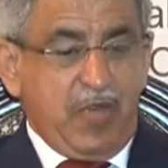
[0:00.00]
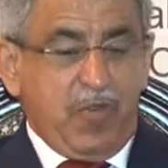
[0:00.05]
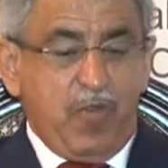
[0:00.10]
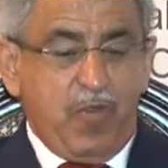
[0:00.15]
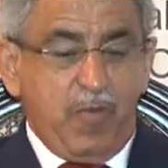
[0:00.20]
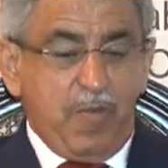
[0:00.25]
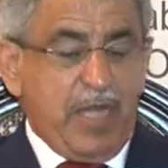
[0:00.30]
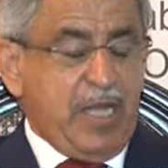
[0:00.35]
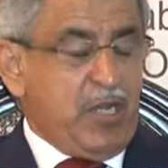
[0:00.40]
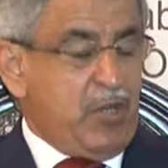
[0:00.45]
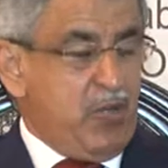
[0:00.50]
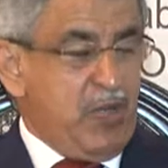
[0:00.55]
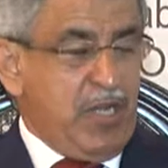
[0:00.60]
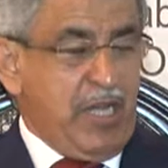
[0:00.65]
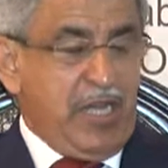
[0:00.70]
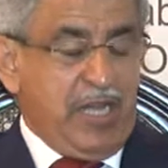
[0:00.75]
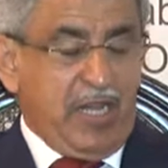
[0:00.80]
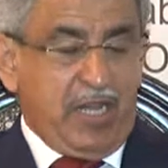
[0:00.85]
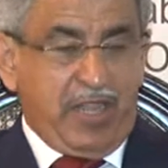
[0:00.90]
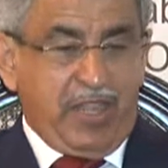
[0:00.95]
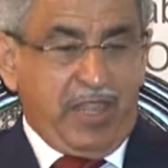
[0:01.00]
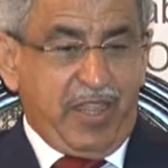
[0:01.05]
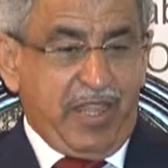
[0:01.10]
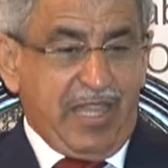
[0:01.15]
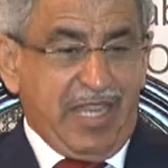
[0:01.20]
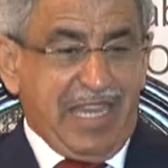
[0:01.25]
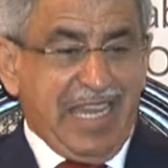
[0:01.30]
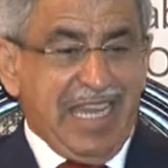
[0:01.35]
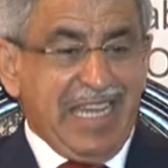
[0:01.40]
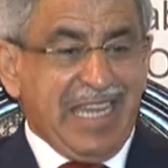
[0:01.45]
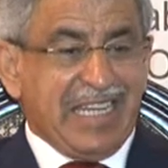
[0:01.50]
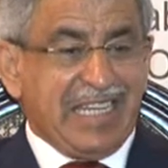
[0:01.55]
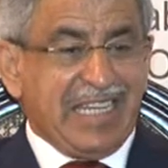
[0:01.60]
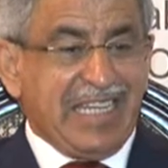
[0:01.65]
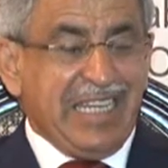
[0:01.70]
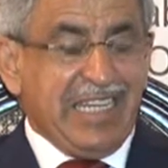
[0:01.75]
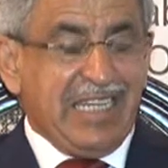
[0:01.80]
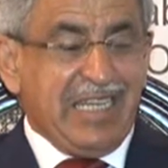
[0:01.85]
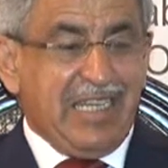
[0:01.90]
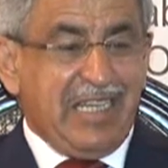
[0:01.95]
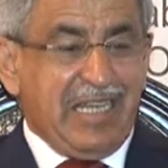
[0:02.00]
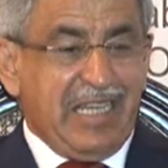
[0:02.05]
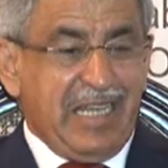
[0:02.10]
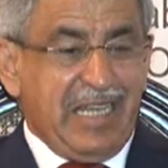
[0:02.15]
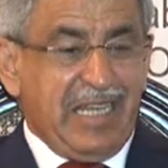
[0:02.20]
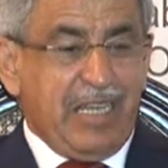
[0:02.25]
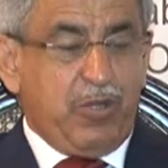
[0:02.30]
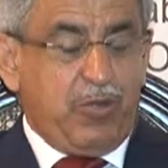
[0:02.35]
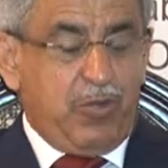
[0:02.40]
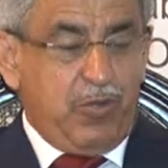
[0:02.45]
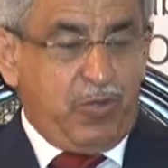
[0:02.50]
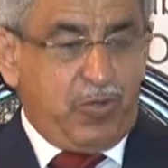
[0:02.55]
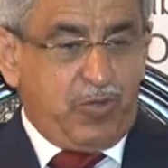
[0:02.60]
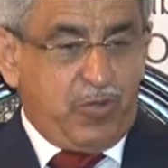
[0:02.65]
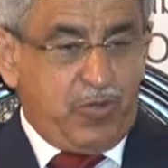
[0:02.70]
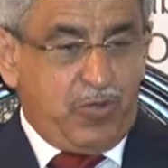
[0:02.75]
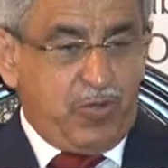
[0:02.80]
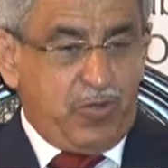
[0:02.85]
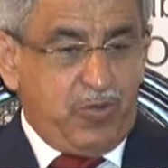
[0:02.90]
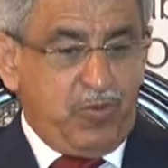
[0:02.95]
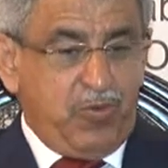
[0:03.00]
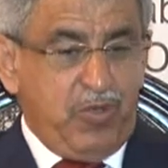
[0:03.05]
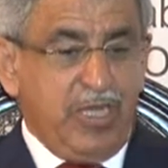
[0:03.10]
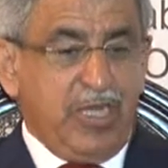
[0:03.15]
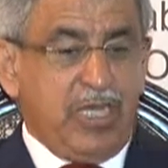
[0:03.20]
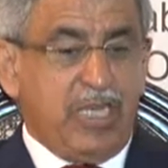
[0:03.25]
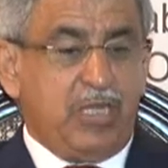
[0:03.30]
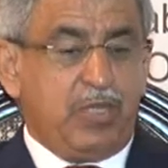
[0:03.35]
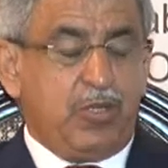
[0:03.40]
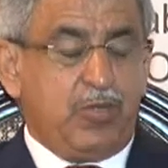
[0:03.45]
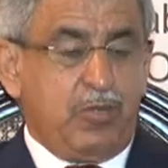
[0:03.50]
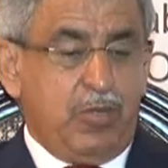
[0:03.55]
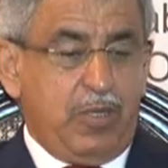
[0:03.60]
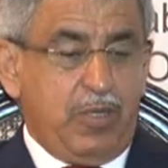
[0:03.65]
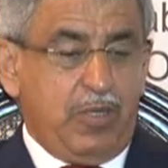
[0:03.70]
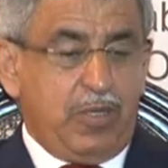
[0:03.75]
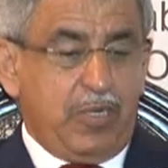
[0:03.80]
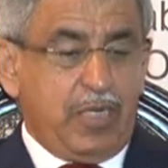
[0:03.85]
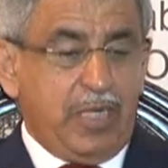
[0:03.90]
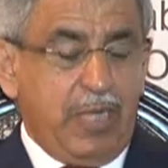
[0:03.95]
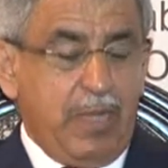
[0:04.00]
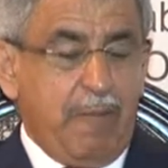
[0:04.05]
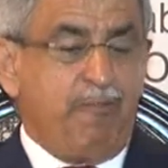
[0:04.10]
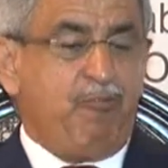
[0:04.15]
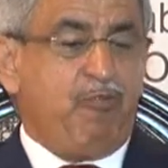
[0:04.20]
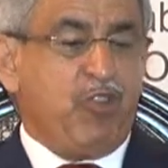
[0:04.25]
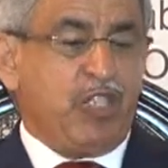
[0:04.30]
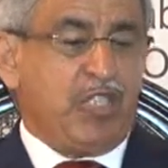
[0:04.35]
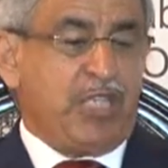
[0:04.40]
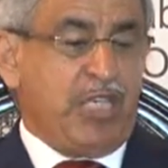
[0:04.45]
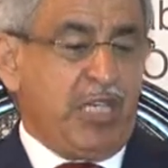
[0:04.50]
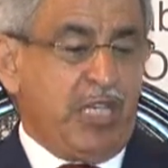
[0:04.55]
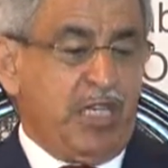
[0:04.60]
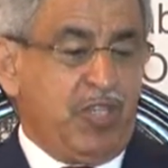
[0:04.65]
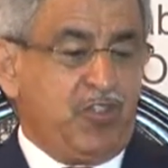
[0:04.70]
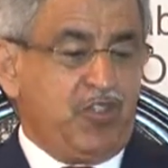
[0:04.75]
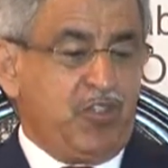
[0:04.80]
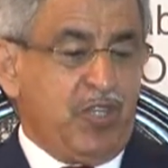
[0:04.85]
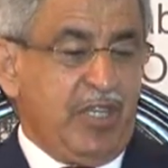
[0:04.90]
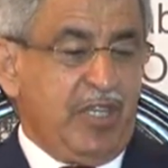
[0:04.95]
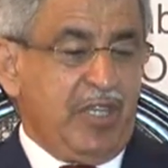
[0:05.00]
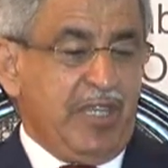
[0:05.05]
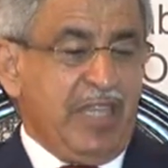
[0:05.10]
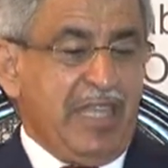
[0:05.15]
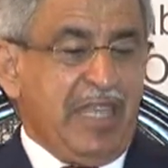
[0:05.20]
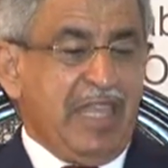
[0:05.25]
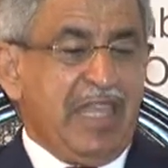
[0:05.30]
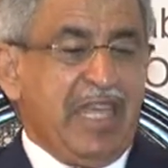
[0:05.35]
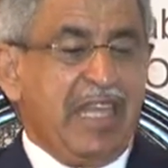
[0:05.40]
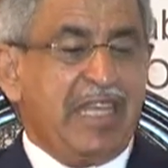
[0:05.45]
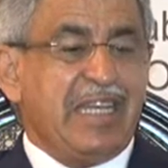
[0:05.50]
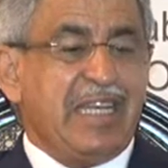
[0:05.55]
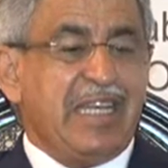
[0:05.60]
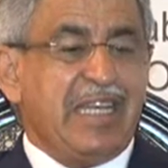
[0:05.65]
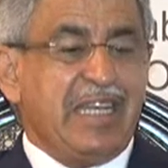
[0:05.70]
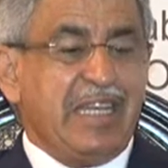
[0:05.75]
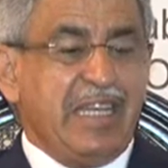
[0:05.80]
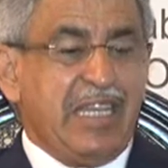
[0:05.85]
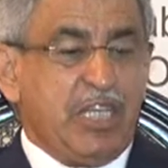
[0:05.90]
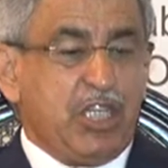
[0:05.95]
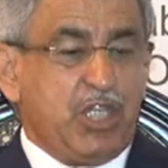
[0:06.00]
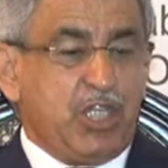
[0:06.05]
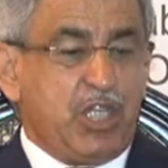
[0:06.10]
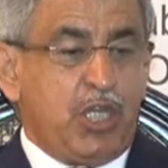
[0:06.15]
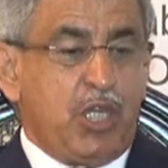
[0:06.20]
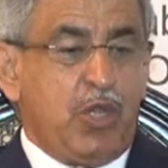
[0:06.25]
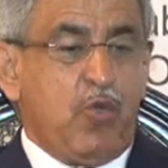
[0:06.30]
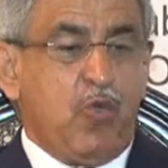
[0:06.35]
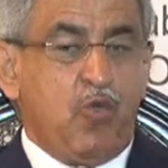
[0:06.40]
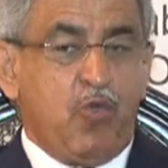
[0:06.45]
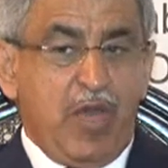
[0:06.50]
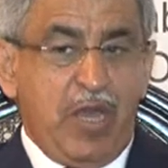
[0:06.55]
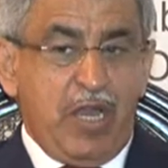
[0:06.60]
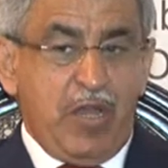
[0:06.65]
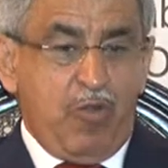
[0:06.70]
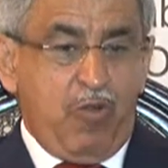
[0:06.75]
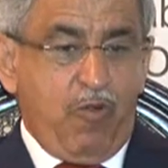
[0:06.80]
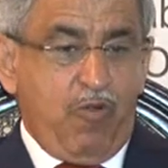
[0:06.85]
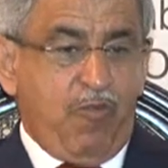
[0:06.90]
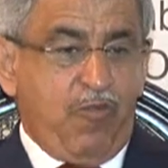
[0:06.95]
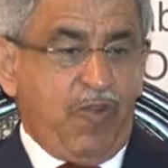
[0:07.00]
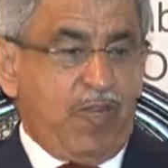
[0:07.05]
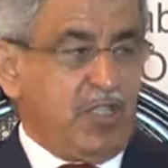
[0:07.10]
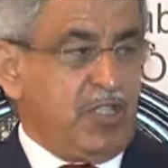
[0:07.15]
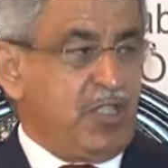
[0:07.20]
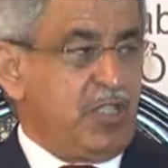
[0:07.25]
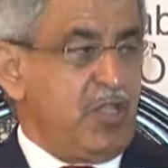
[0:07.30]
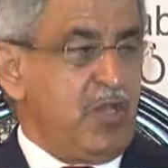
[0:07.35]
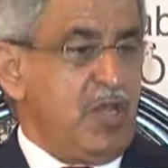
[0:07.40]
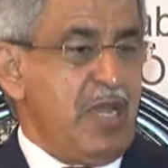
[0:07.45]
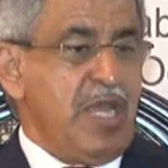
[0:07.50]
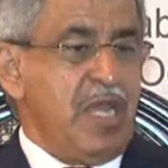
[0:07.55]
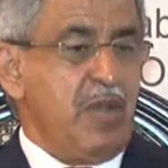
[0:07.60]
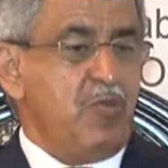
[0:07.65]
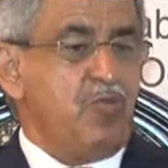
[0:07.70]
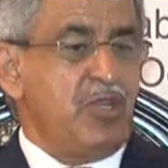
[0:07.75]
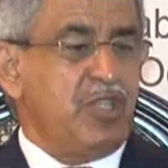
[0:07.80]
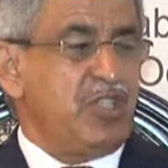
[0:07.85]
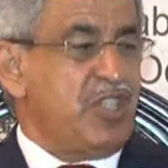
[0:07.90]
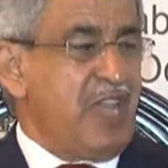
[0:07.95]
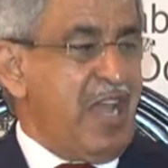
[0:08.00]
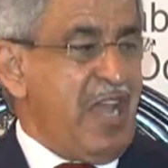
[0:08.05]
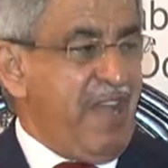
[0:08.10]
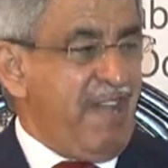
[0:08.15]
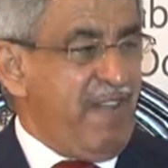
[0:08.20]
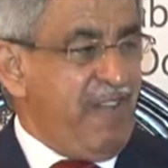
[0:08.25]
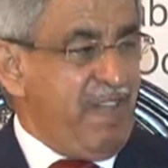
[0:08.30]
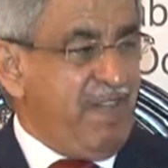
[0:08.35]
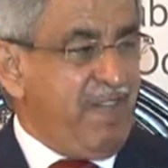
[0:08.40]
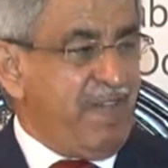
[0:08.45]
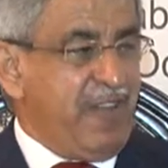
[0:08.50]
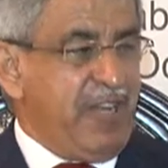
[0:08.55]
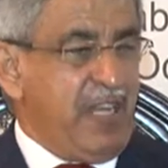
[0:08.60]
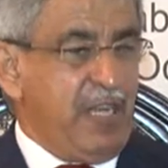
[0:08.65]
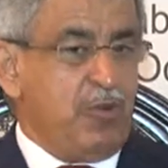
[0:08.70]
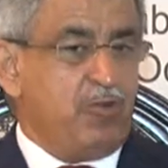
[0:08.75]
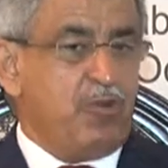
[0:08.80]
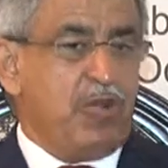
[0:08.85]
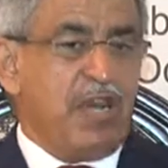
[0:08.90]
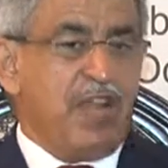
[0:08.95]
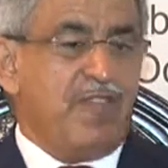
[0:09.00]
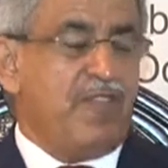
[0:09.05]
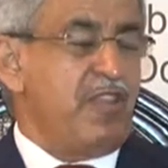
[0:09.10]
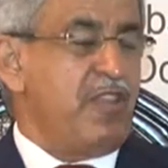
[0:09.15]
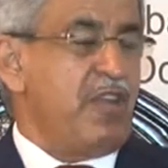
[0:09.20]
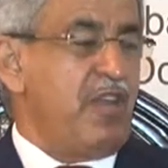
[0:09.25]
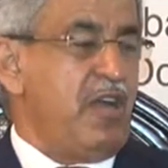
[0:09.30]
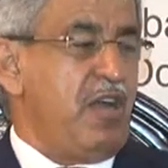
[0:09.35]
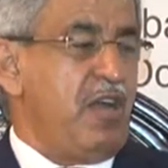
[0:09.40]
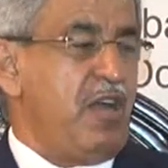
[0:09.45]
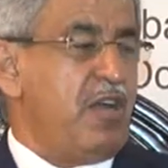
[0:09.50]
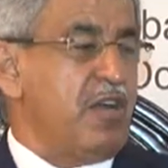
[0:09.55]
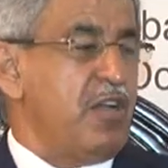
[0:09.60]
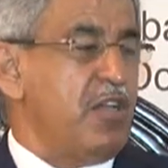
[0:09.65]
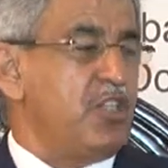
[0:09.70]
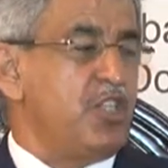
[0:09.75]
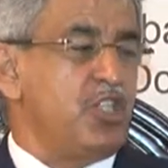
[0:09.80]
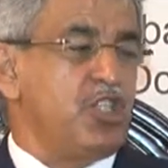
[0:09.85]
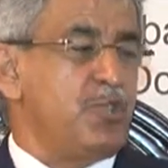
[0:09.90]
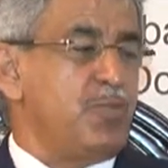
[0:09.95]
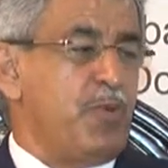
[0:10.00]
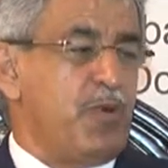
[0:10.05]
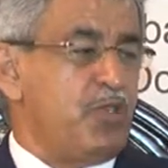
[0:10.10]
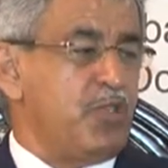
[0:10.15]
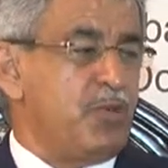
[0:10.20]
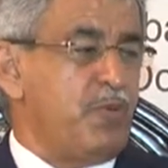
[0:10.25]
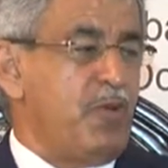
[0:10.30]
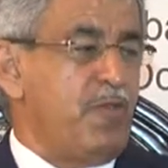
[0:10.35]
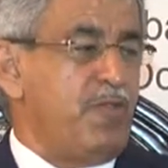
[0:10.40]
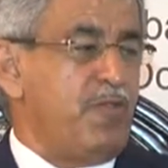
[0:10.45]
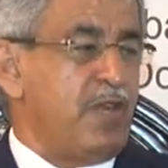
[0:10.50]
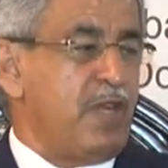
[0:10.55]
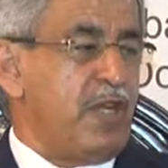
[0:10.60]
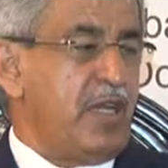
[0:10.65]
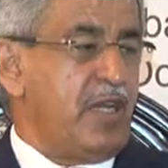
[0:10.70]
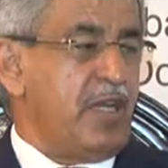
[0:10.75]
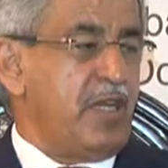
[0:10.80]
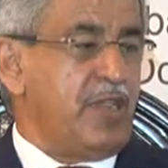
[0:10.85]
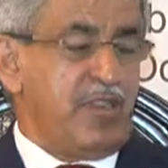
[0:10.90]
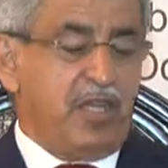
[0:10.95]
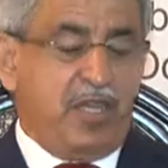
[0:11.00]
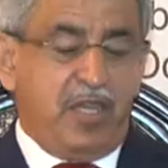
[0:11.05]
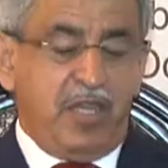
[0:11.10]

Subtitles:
Go back to health. I truly need to re-emphasize that each one of us, in whichever field, wherever they are, is responsible for health.